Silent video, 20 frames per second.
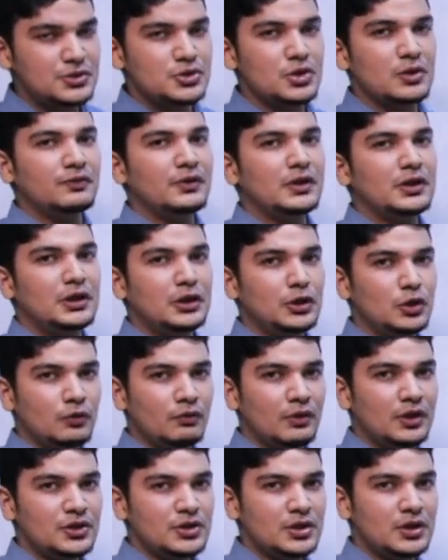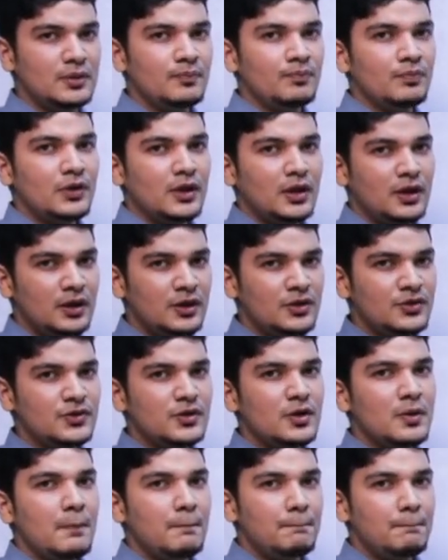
of an innovation is